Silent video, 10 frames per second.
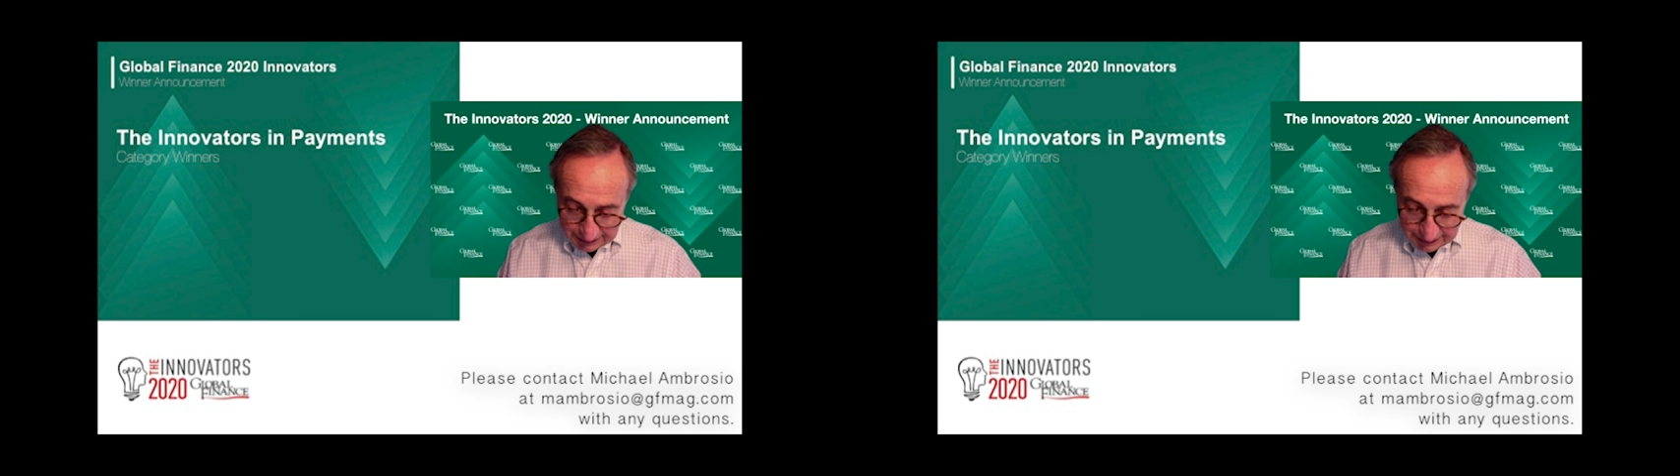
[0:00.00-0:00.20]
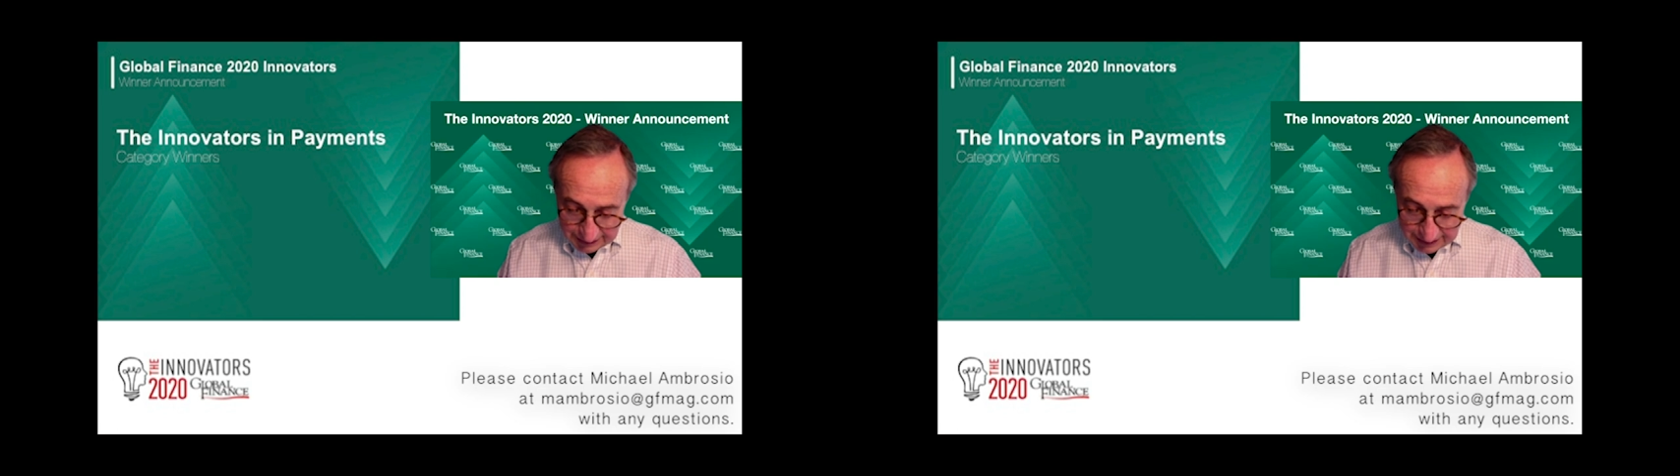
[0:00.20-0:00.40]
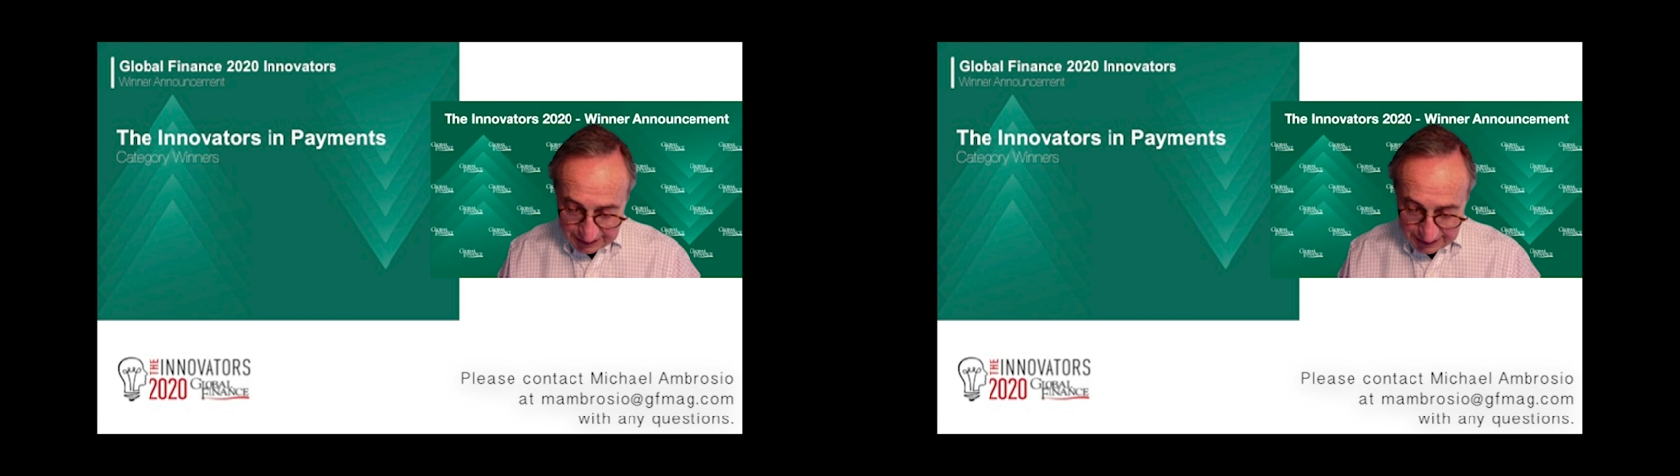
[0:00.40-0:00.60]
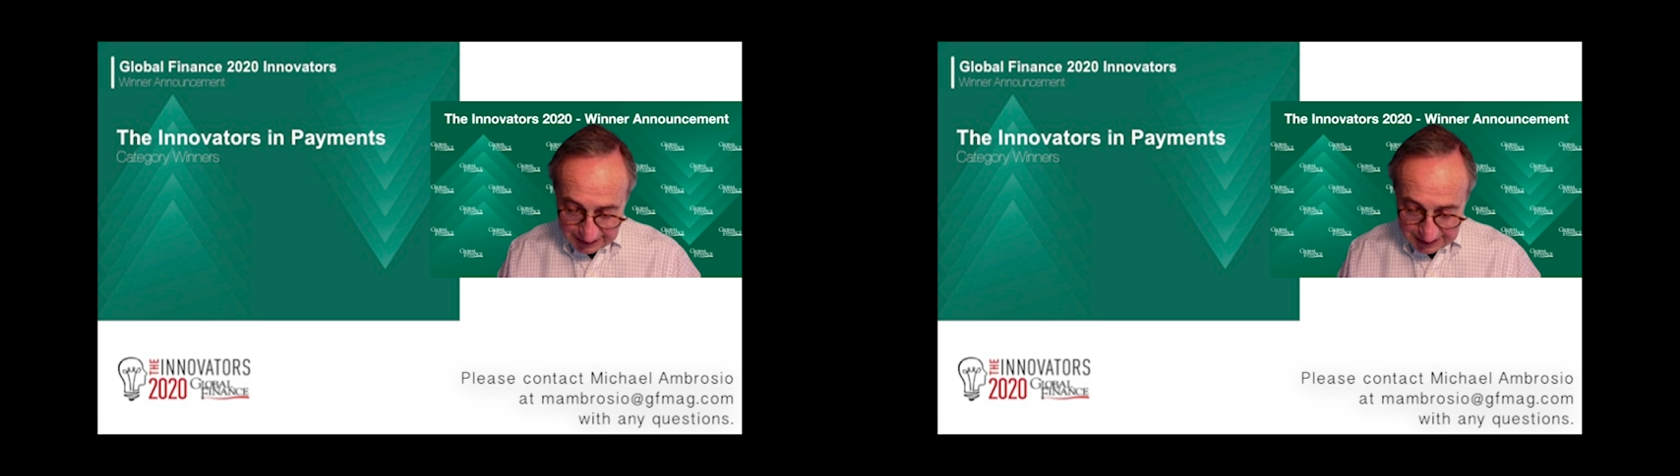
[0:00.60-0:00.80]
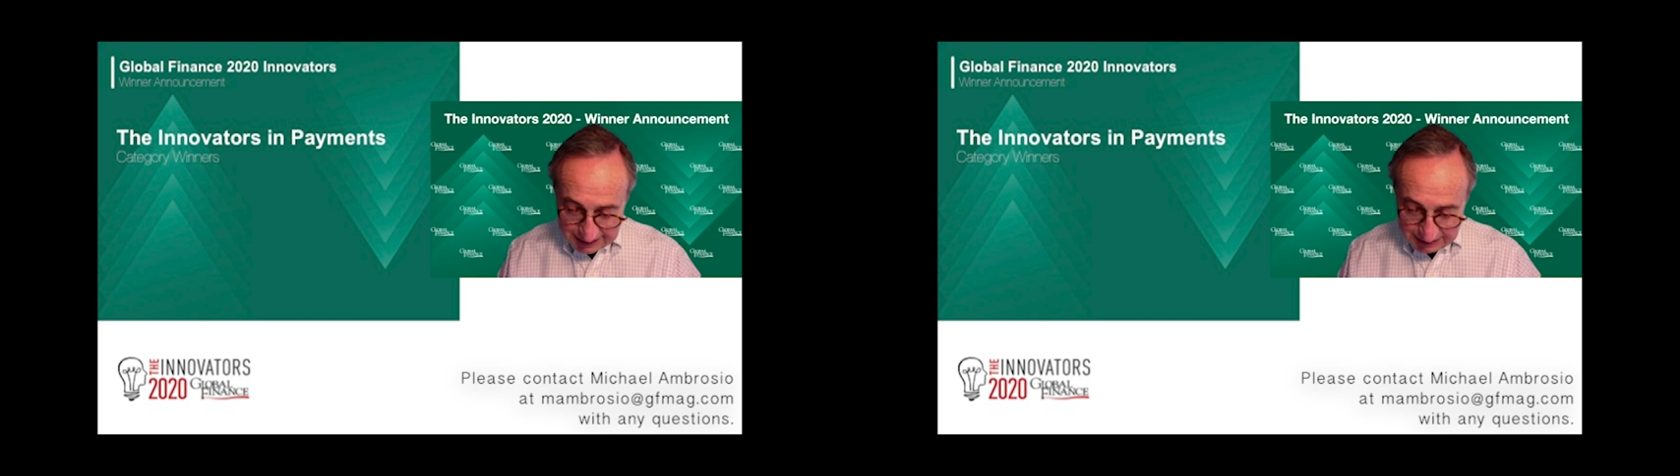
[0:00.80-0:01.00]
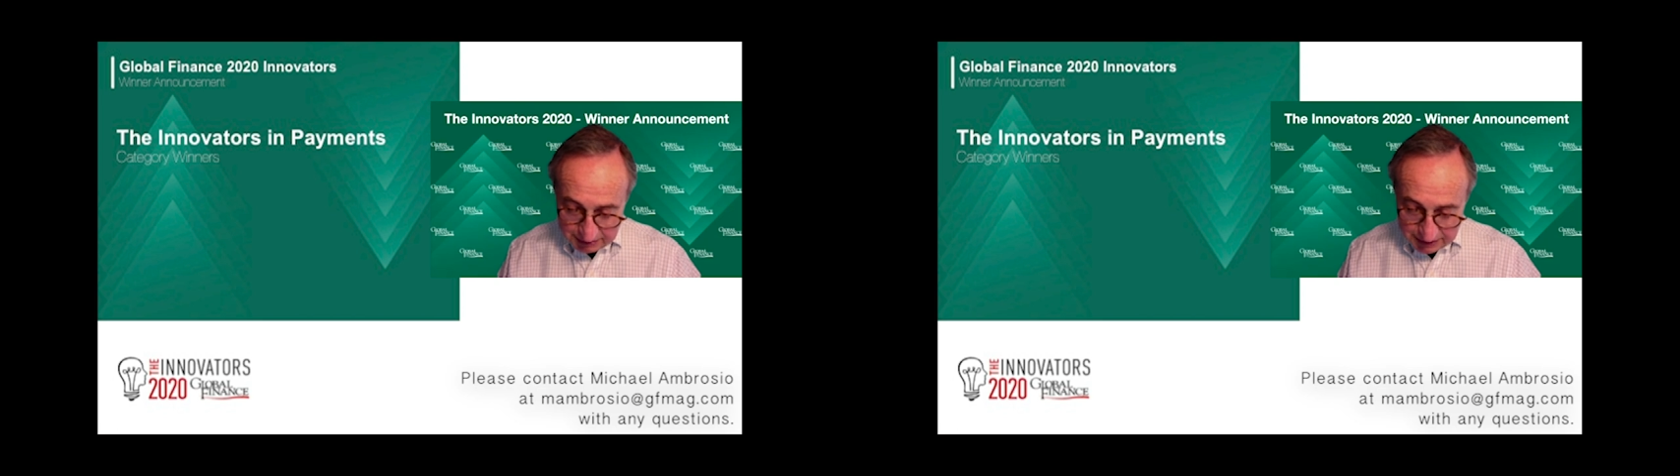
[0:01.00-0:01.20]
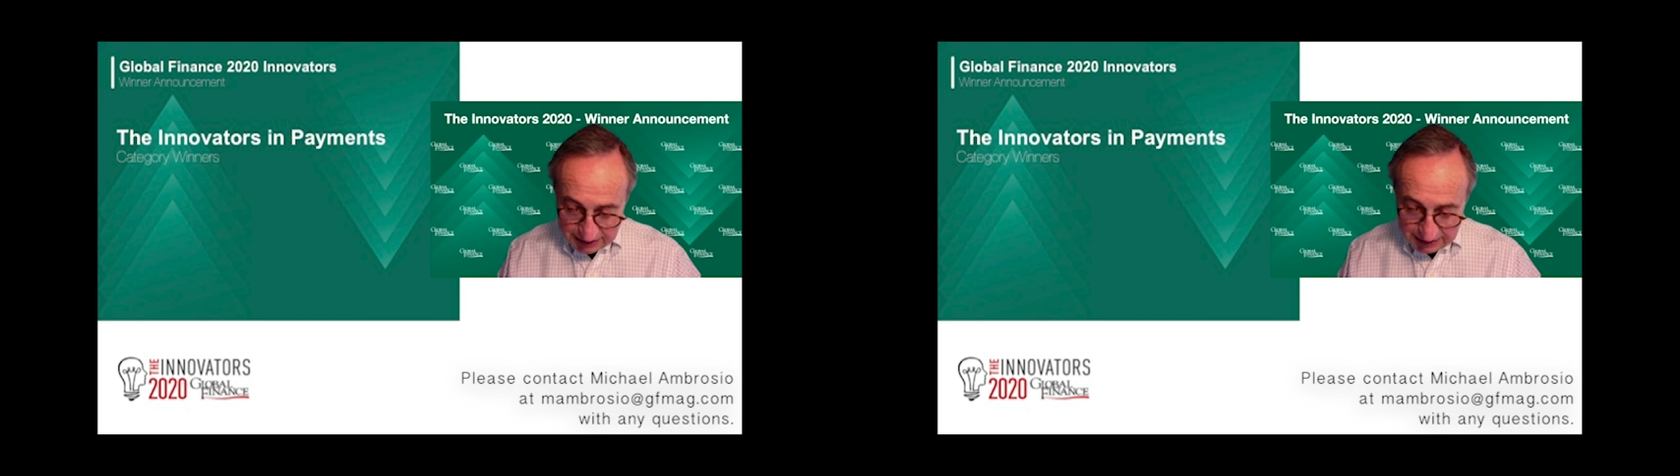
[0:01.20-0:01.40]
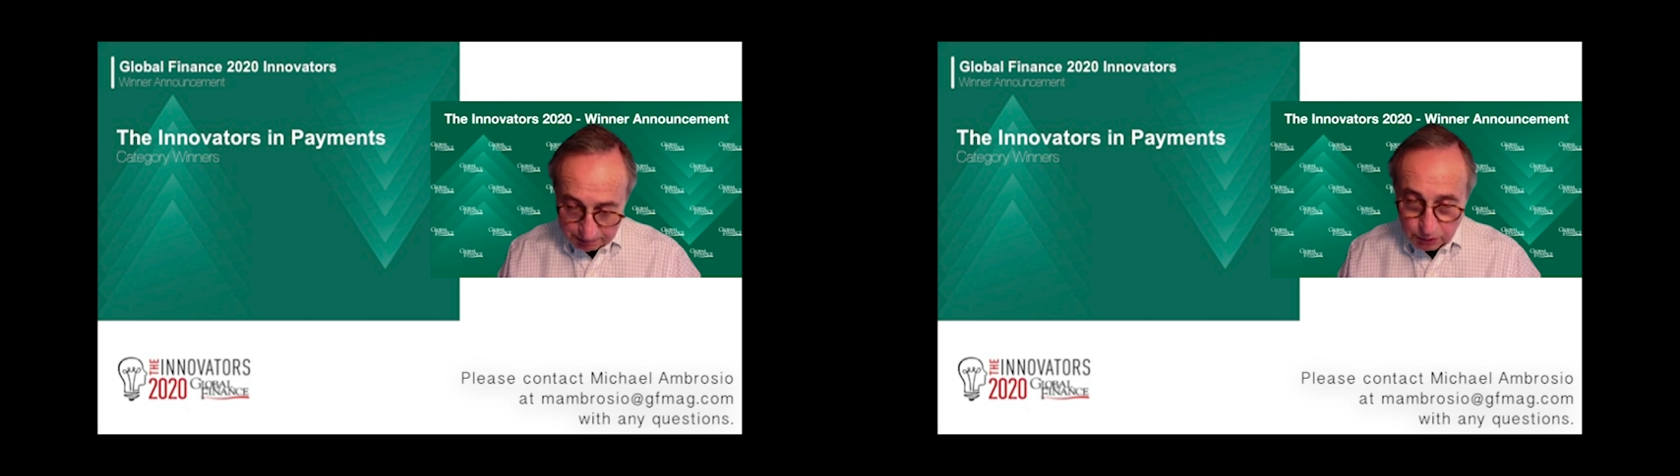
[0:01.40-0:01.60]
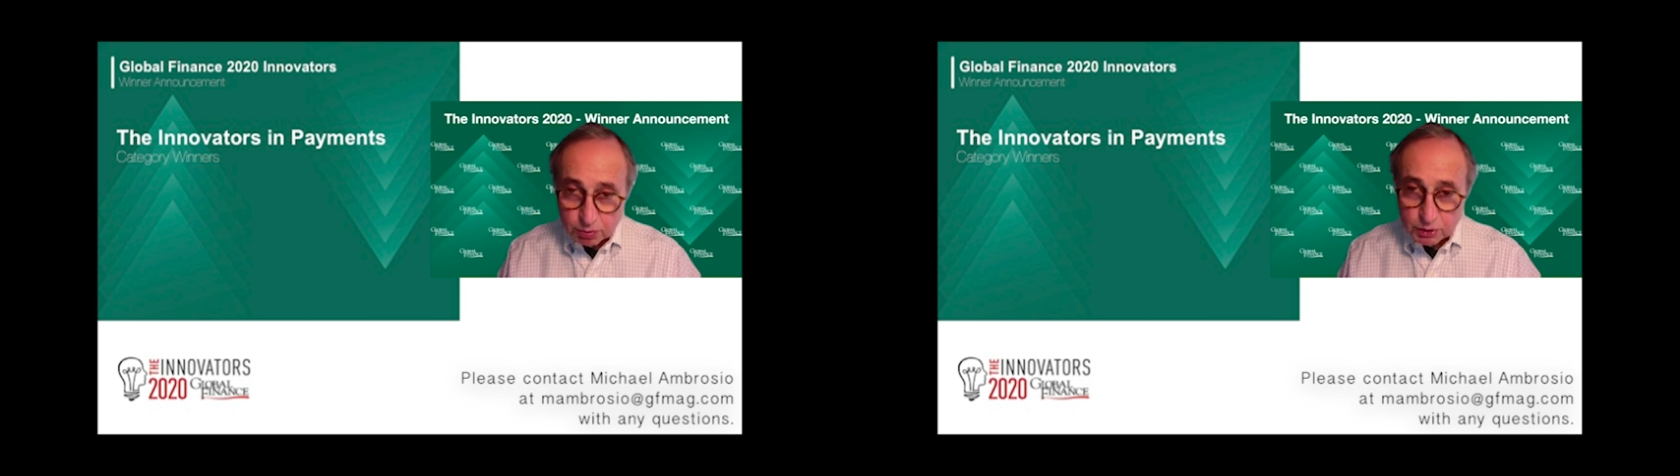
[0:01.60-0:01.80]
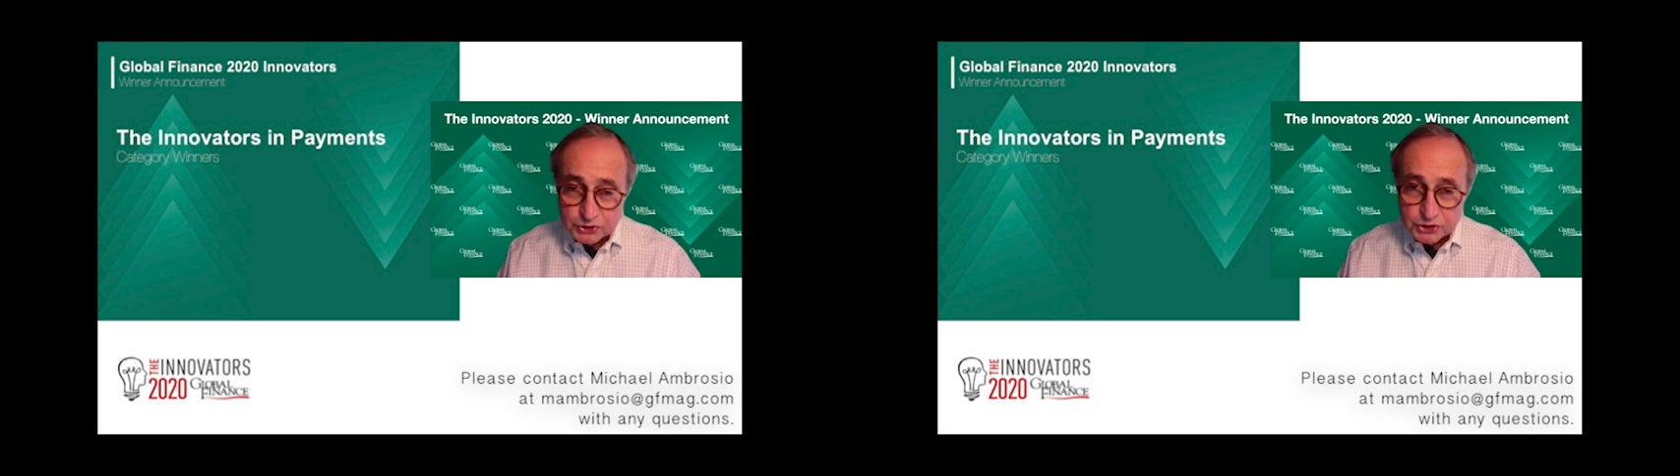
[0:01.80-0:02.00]
ADCB
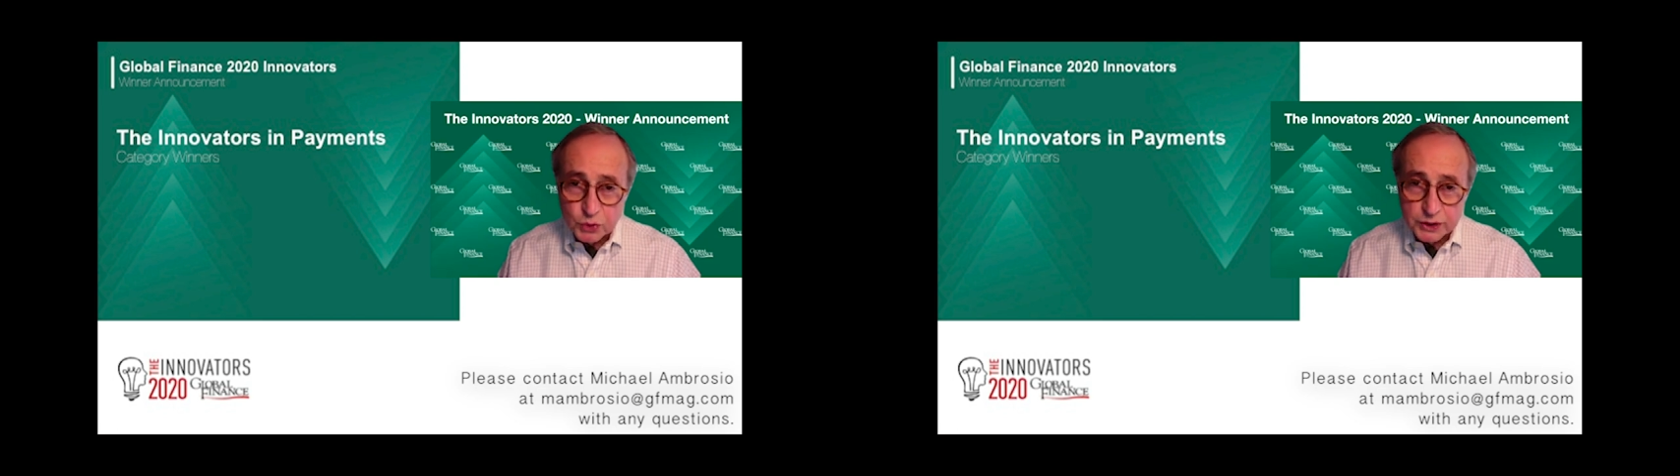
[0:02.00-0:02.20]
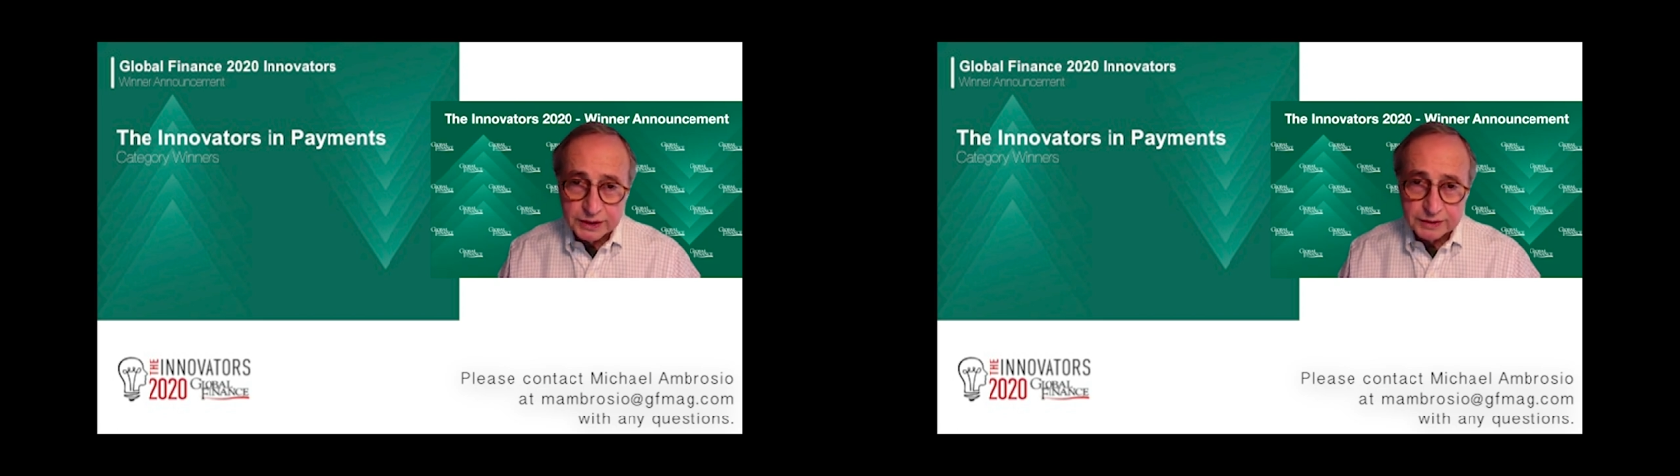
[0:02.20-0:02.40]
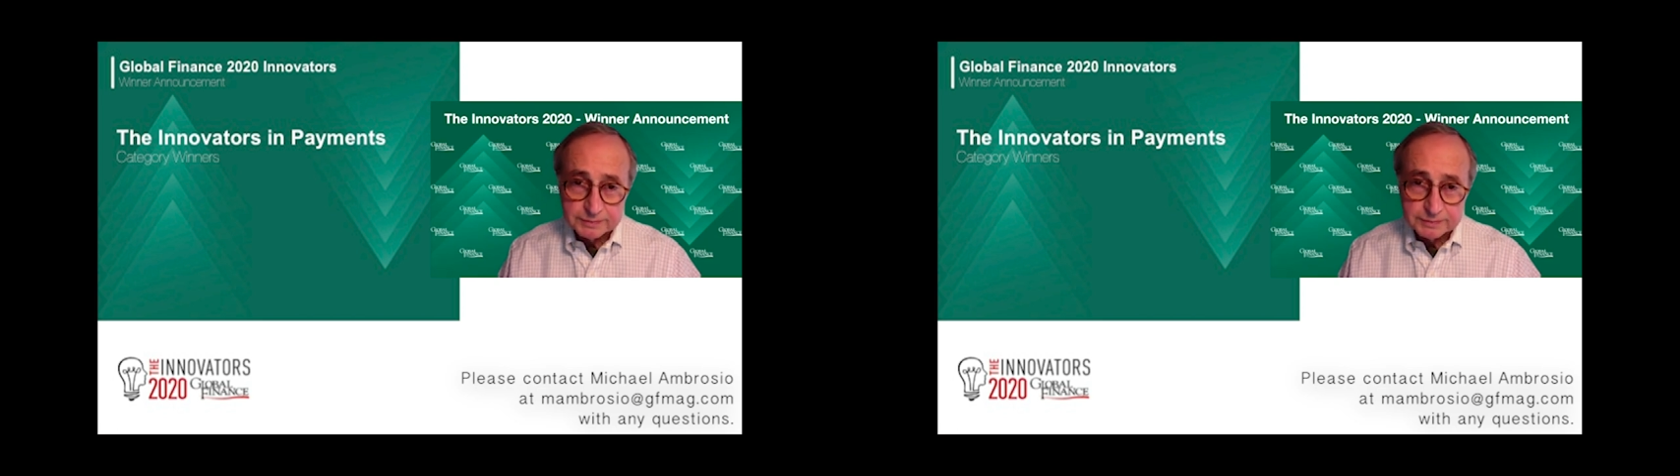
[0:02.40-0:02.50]
Mobile Token,